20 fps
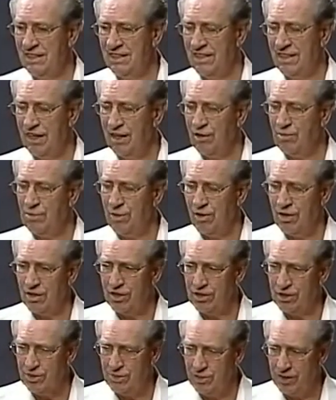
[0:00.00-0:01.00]
Now
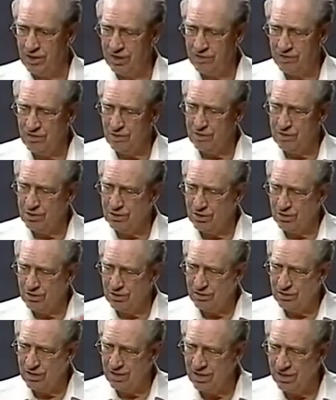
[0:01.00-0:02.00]
Paul is speaking from his
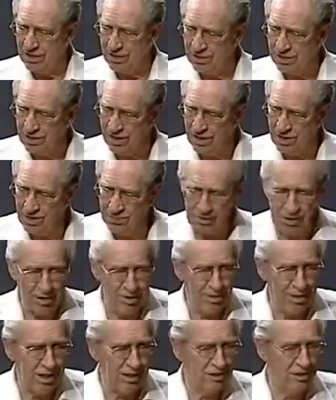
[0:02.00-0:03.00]
own day and time in
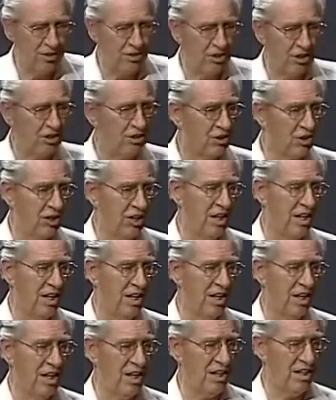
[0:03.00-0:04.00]
about 60
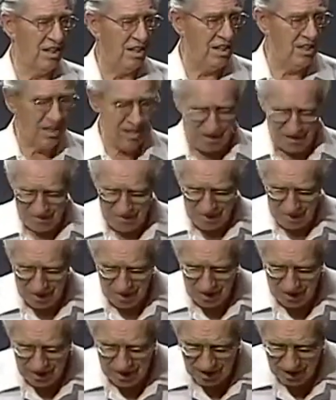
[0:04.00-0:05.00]
A.D.
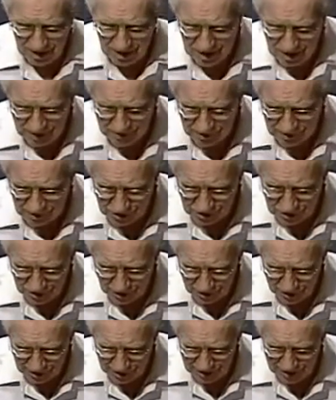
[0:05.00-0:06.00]
Even
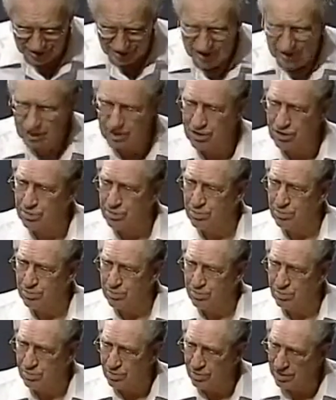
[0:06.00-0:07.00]
so at this
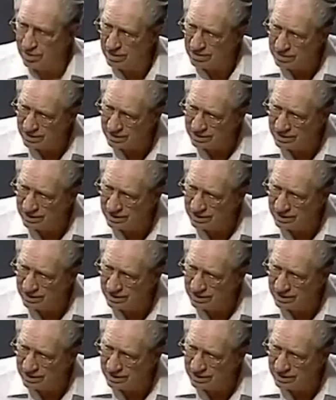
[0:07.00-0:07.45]
present